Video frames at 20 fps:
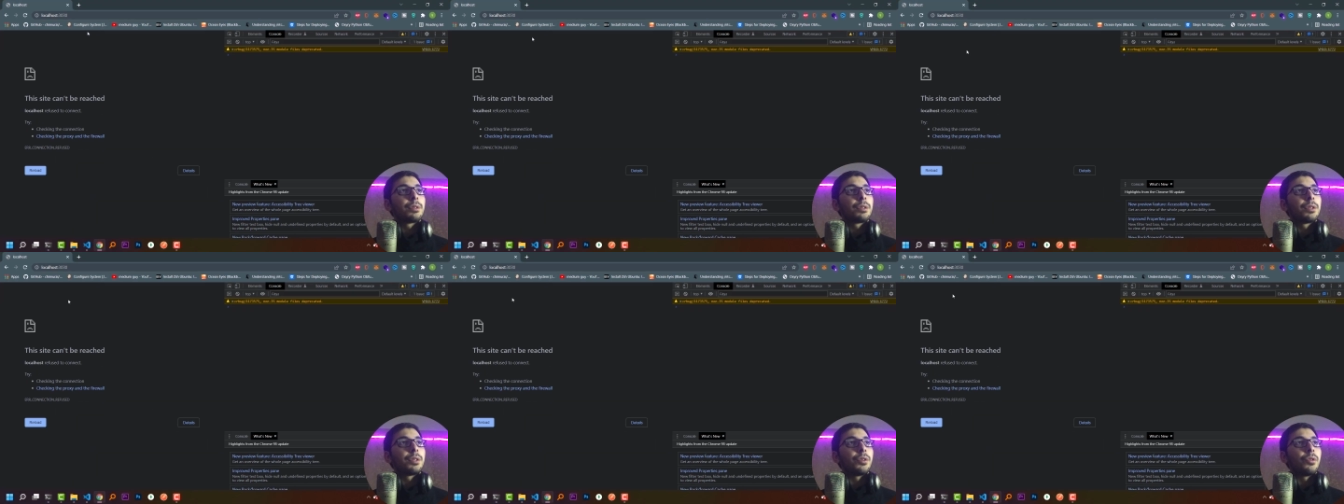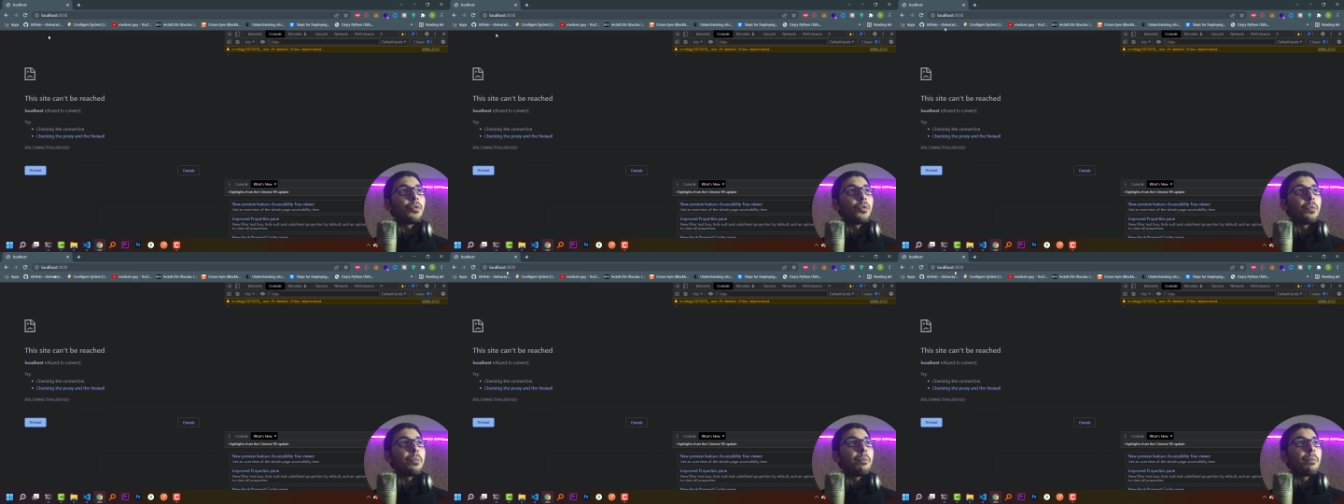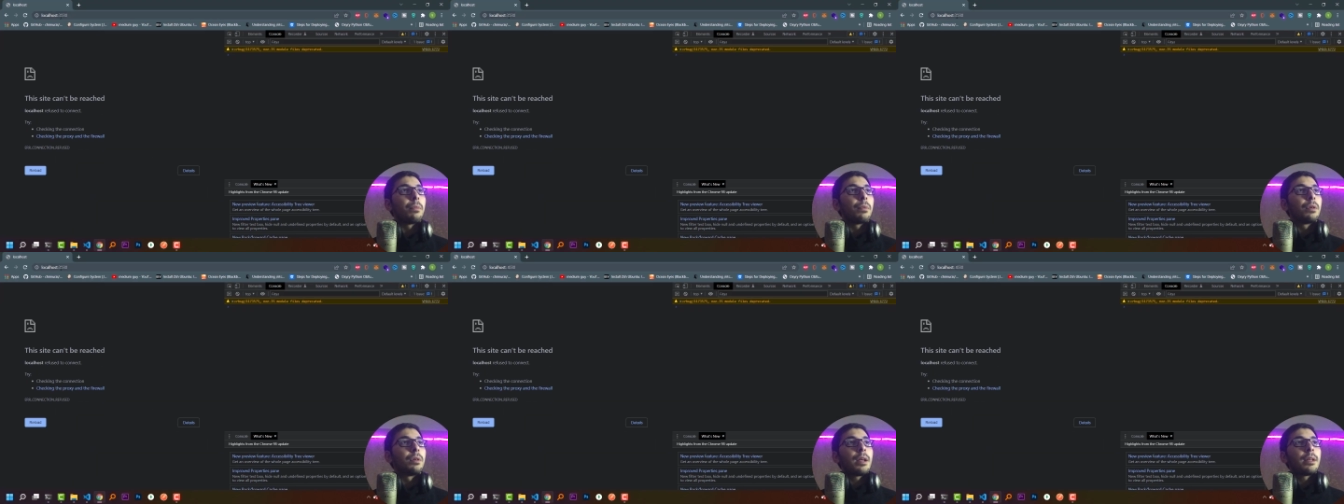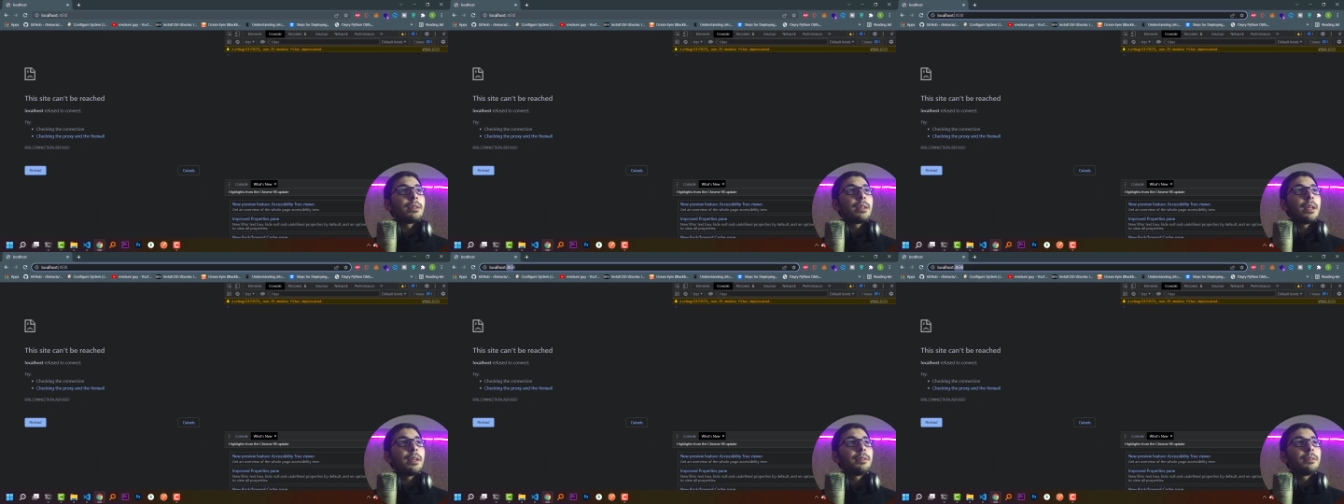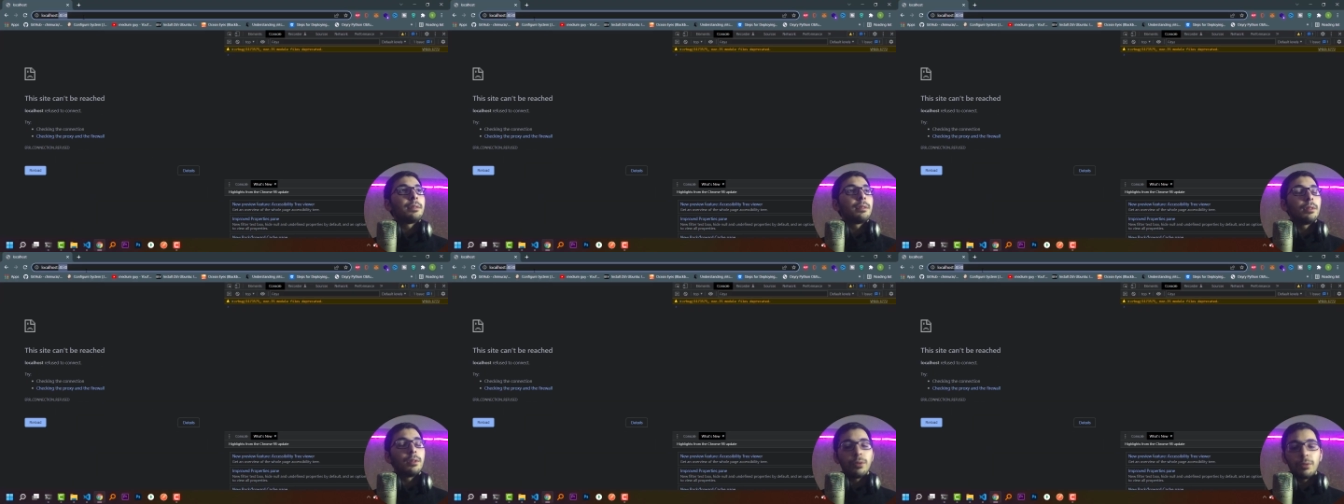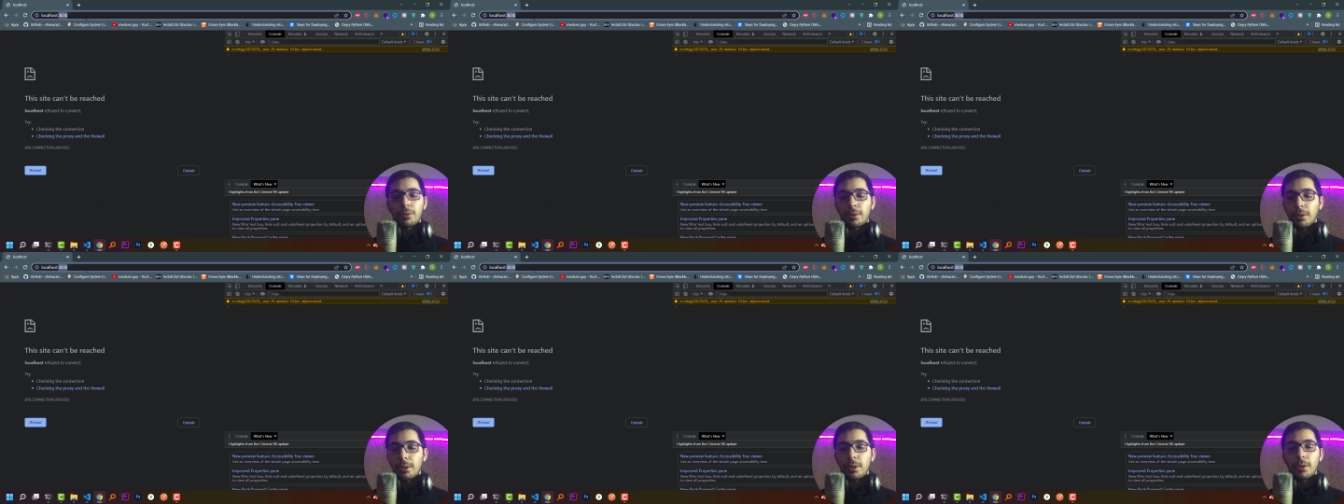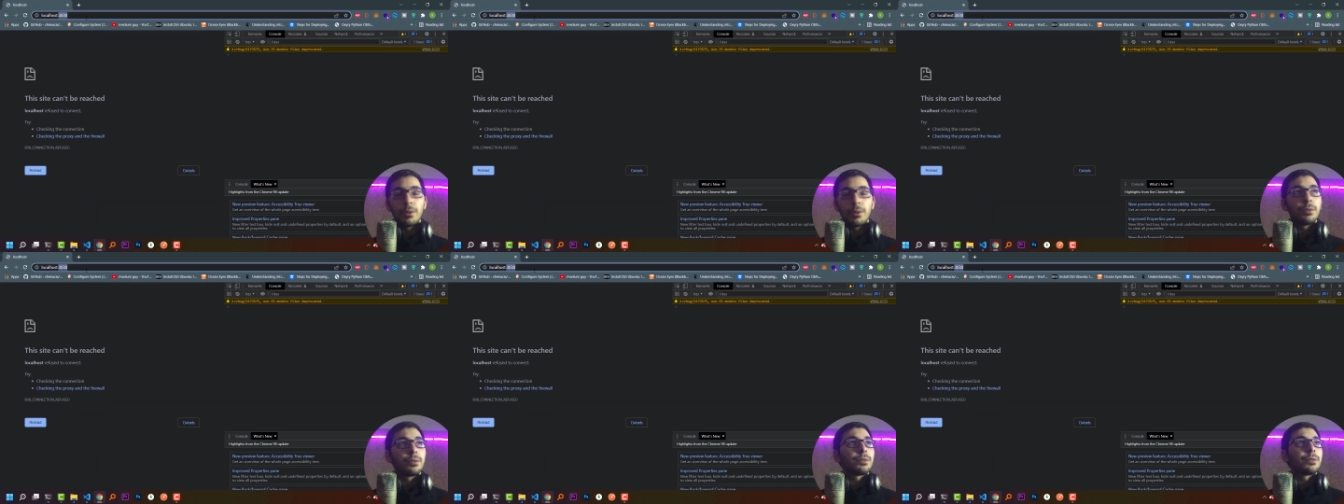Chrome and hit
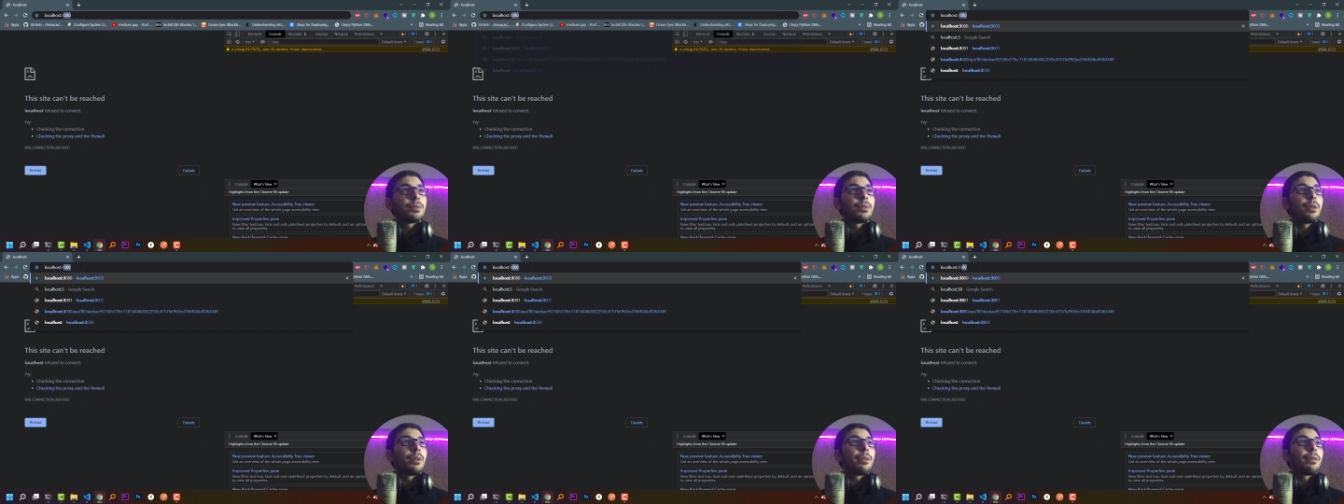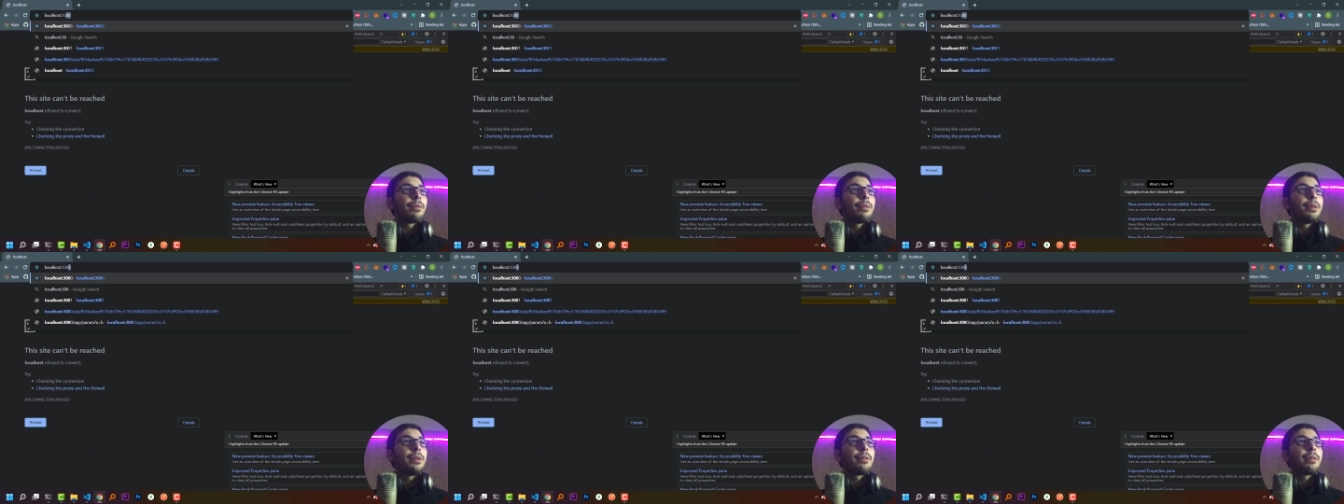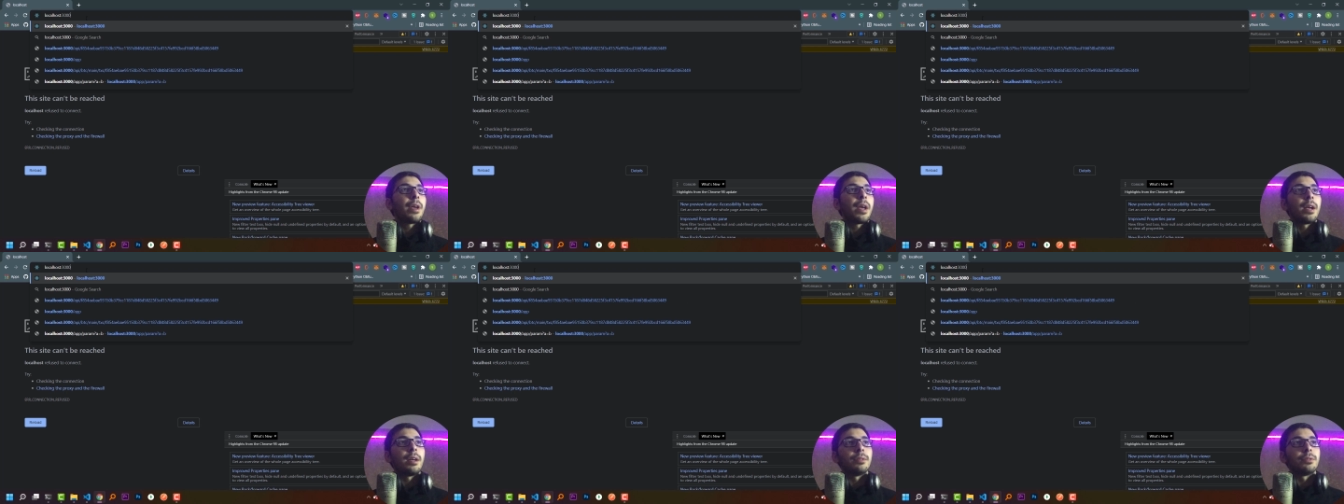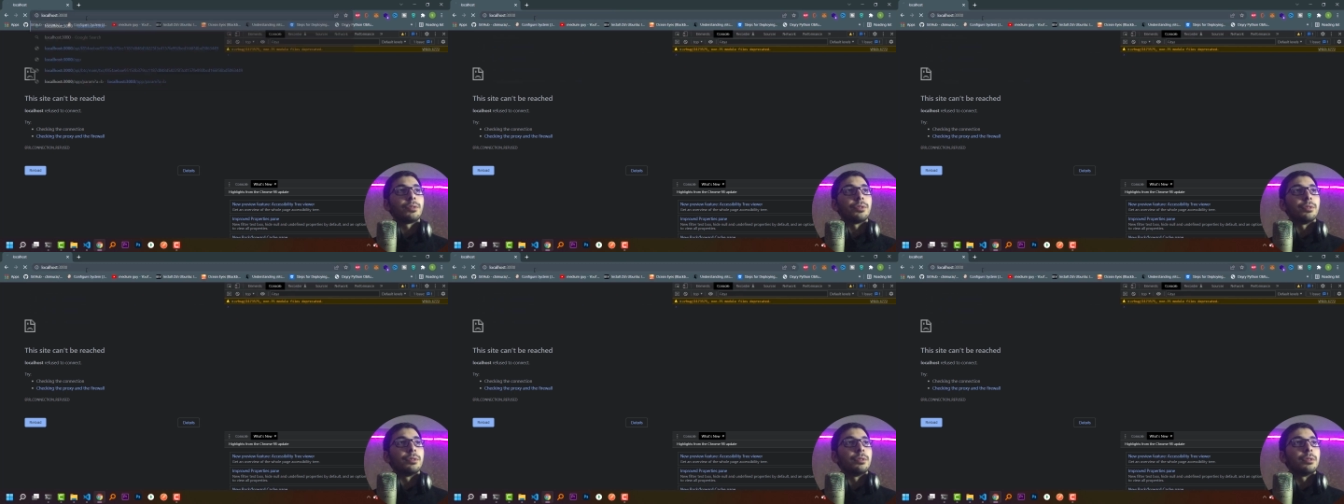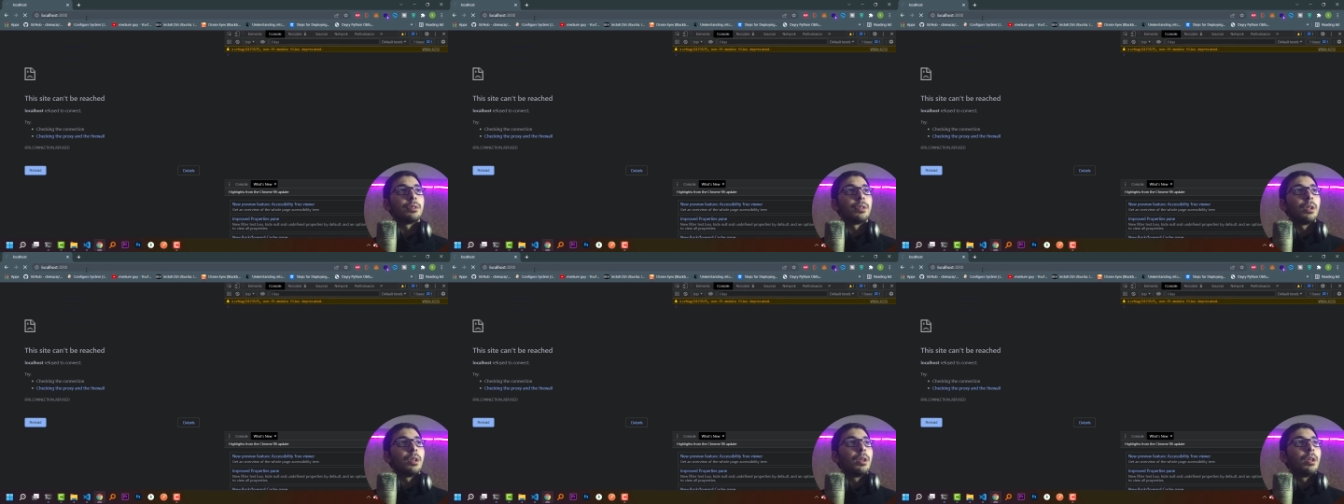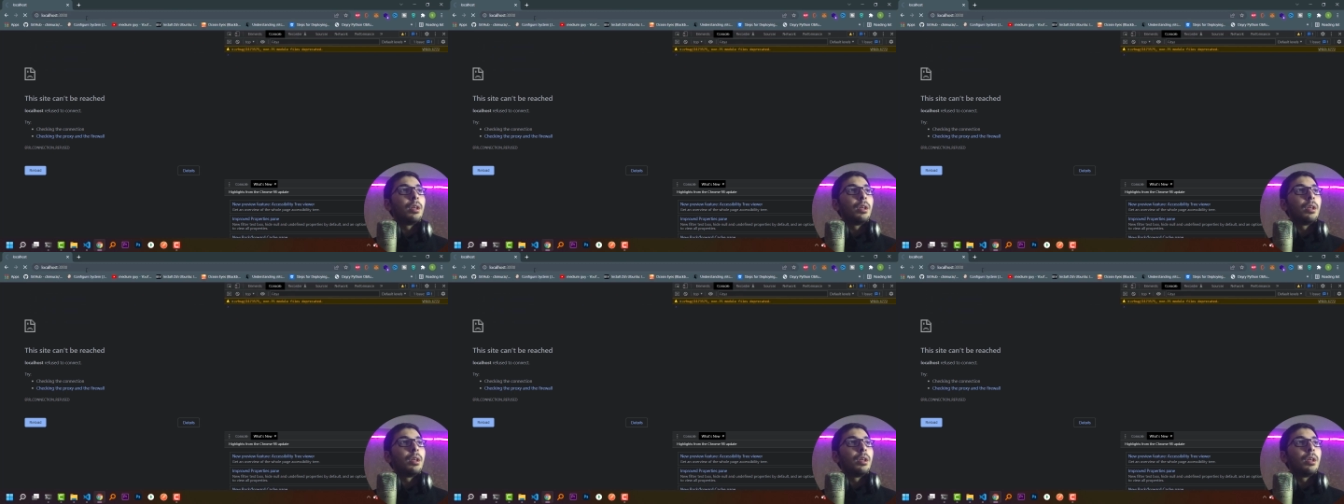localhost 3000